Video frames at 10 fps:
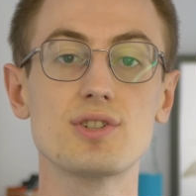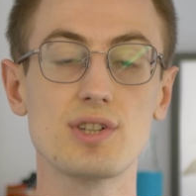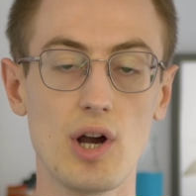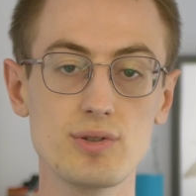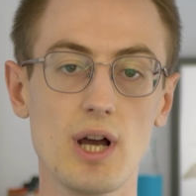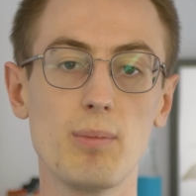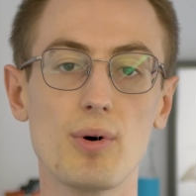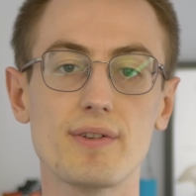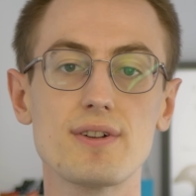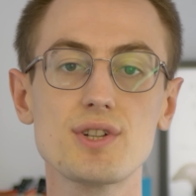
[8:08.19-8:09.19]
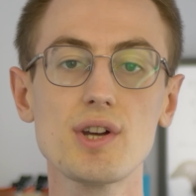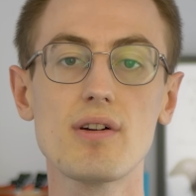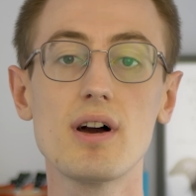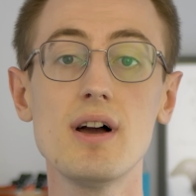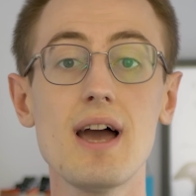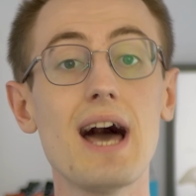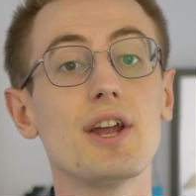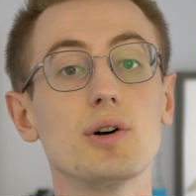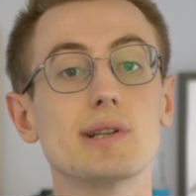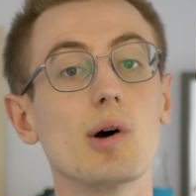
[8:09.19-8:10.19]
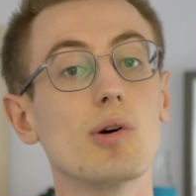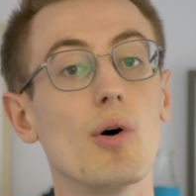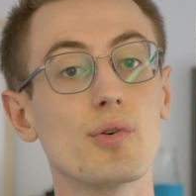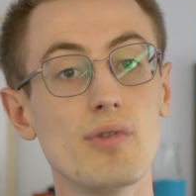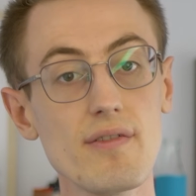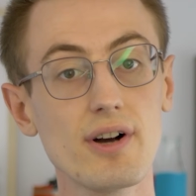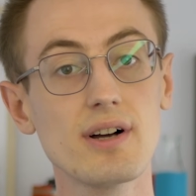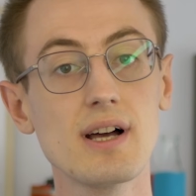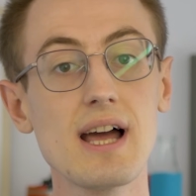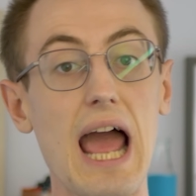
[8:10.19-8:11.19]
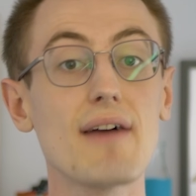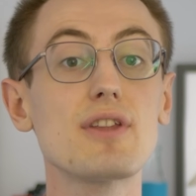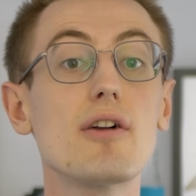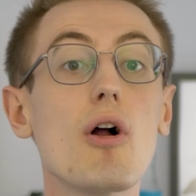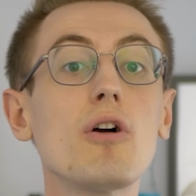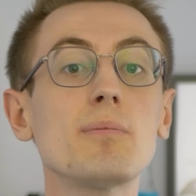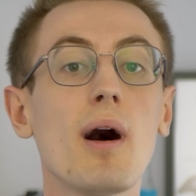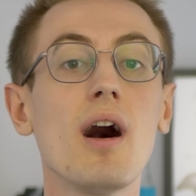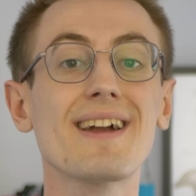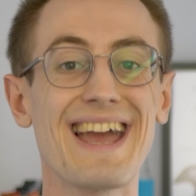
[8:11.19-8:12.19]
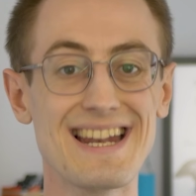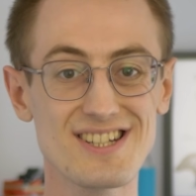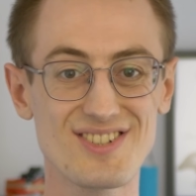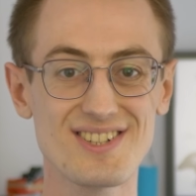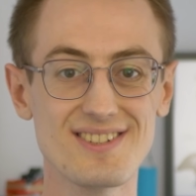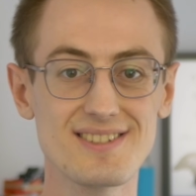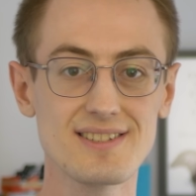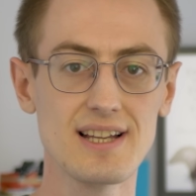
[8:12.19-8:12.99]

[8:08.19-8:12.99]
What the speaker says: as Hotel PortAventura and Hotel Gold River, have their own park entrance.